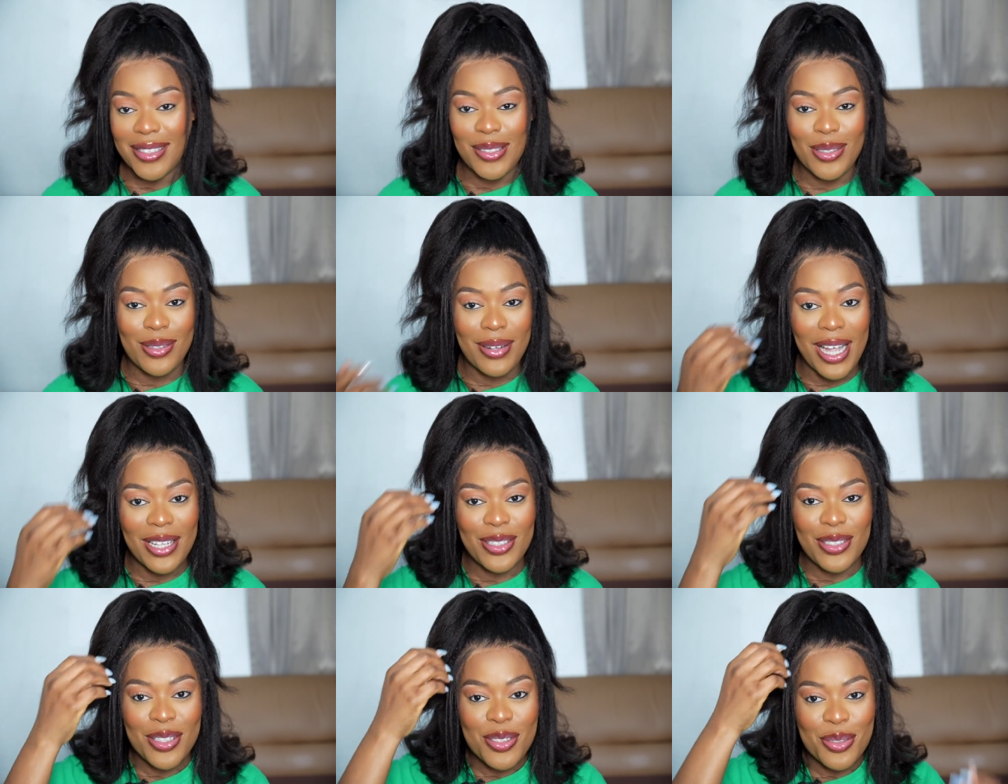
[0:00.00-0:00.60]
So
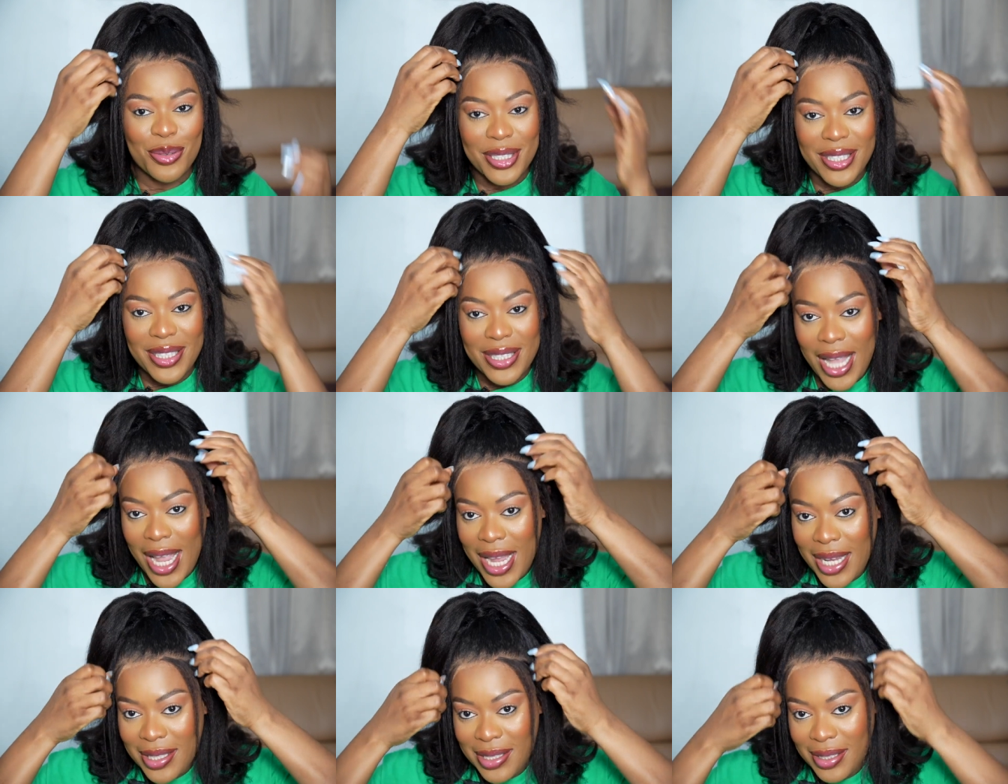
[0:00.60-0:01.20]
I just
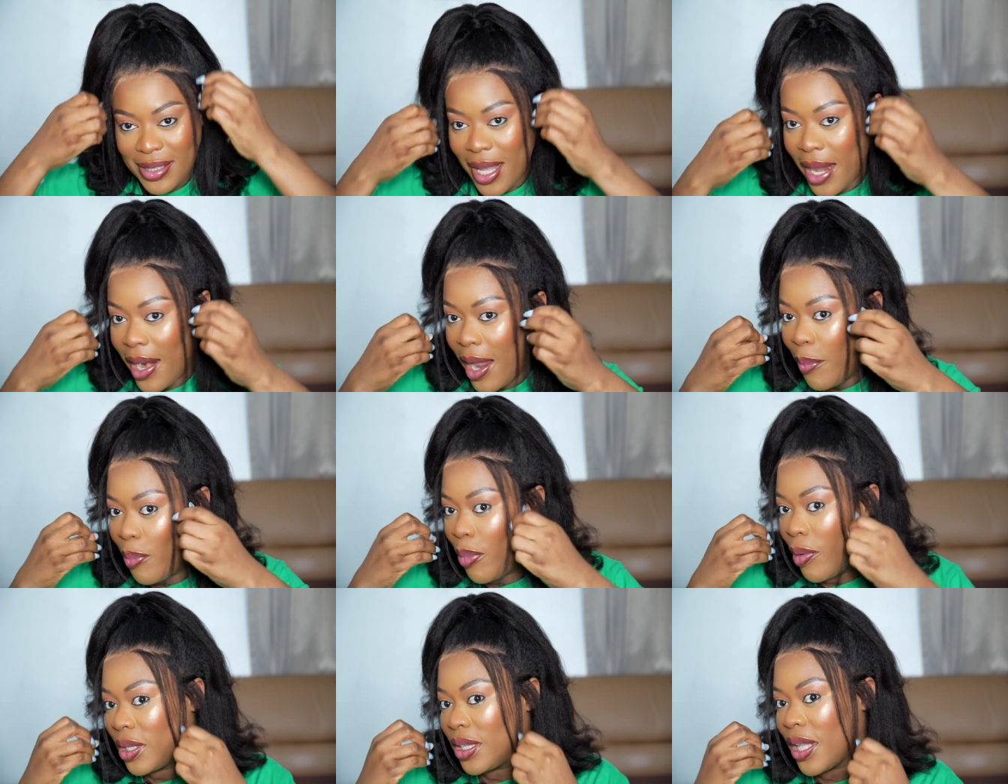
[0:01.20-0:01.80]
restyled it and I
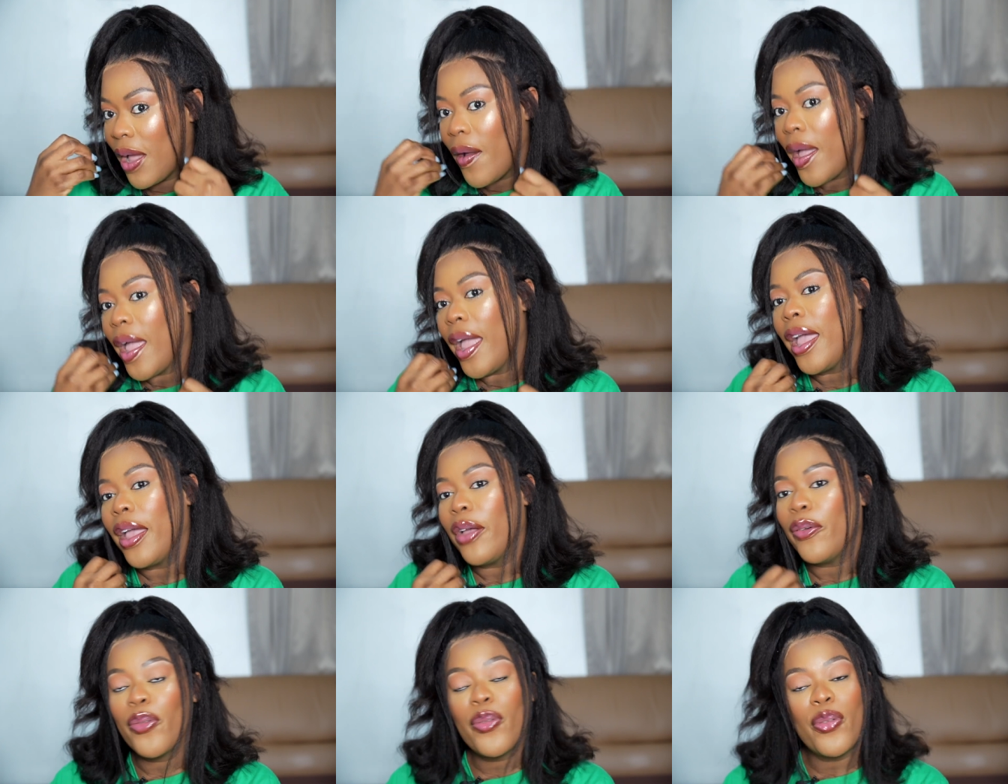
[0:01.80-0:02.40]
brought our
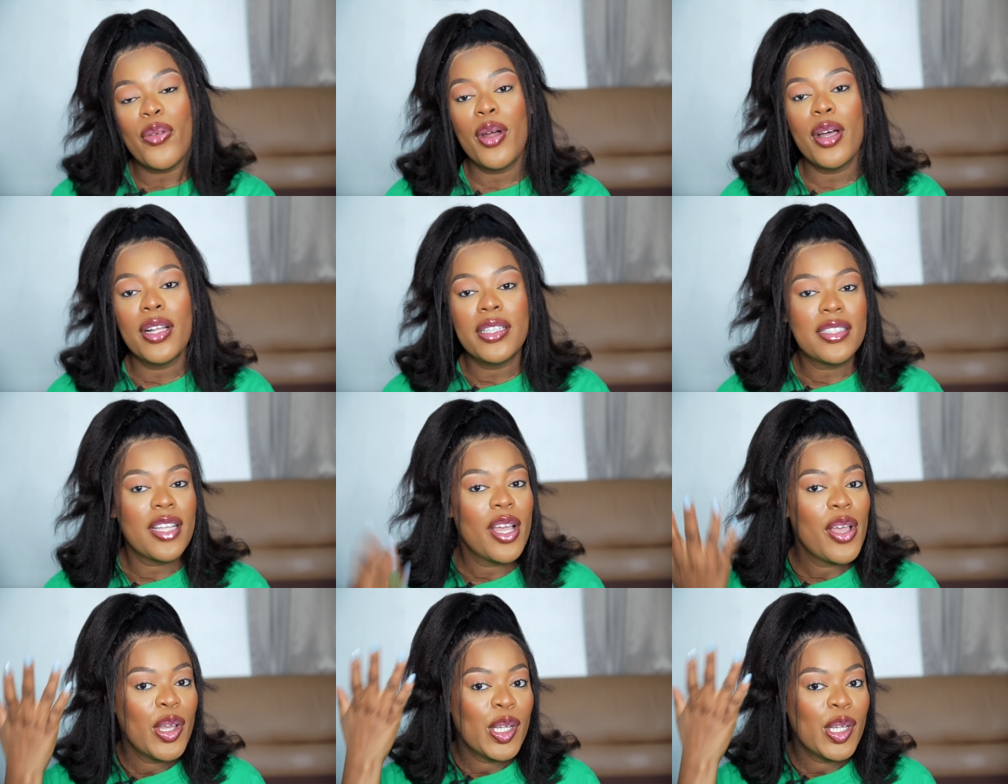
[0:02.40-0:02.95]
hair in front